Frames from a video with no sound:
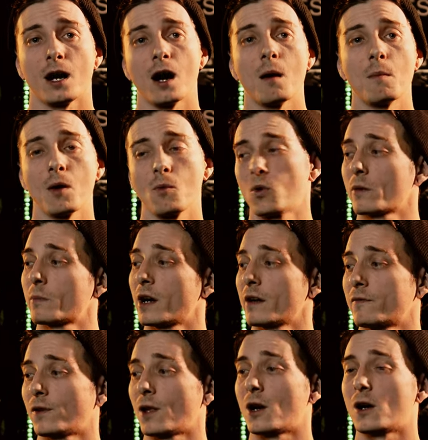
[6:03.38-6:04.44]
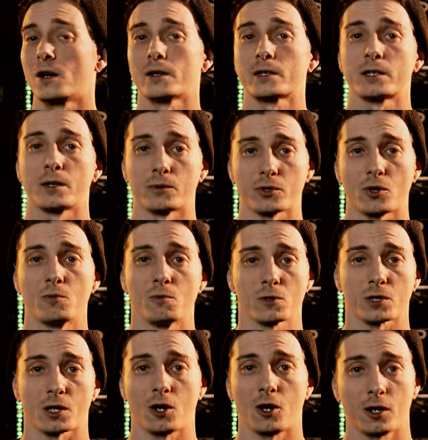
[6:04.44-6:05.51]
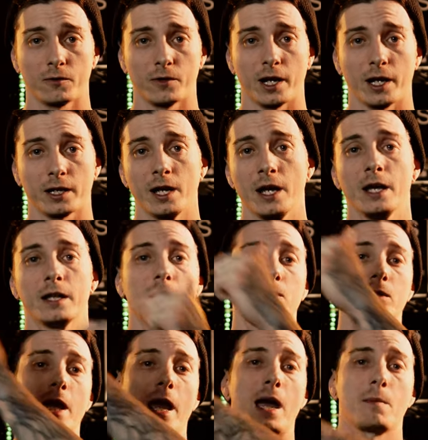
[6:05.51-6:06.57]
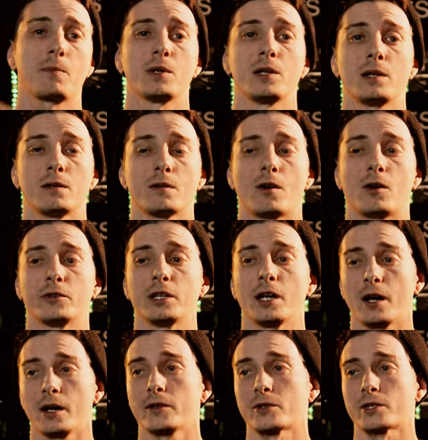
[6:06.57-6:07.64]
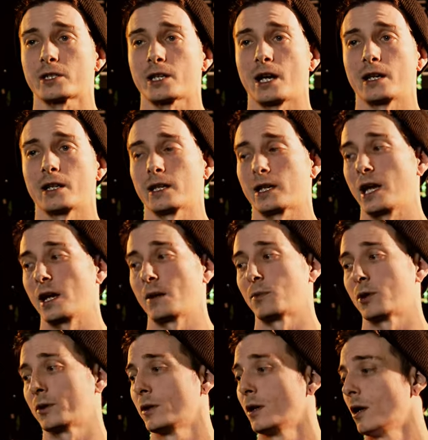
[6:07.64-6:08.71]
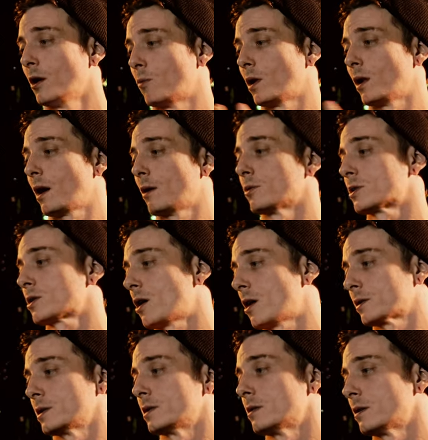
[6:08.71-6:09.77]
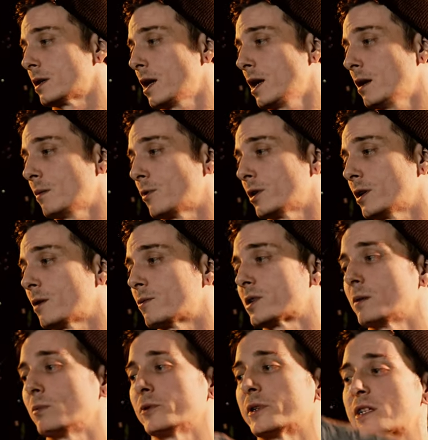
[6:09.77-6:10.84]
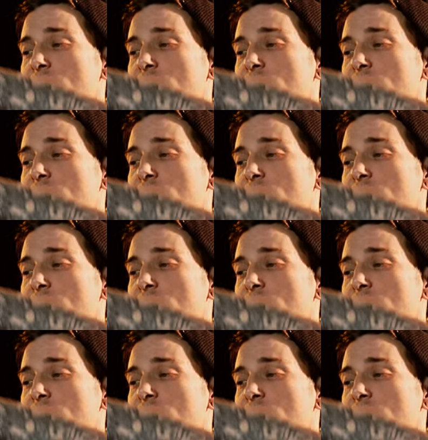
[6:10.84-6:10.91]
Um, in one of my vlogs, there was almost a car wreck that was happening on the other side of the camera while I was talking to the camera, and I was able to